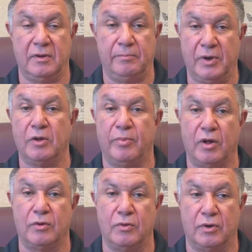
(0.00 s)

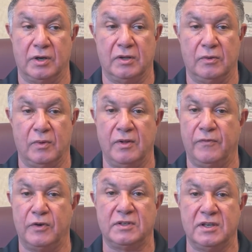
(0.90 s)
pickleball court, one of the
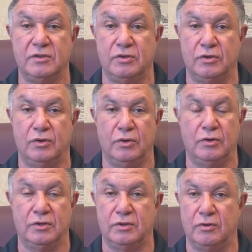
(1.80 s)
first things you should
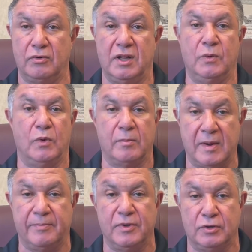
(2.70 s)
do is to really warm
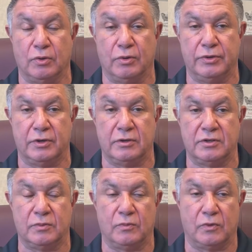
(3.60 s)
up the
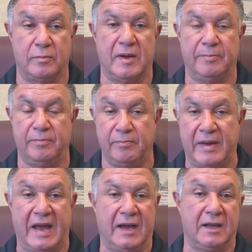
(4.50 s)
shoulders, warm up
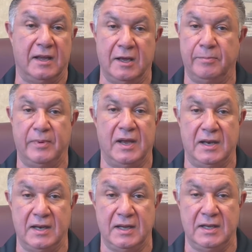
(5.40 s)
back, hip,
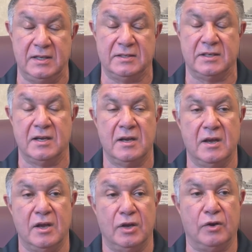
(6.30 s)
and knees.
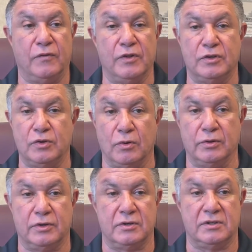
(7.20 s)
You know, for the
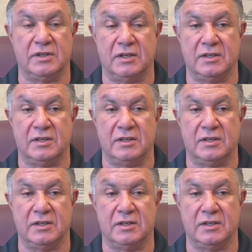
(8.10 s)
shoulders, it's a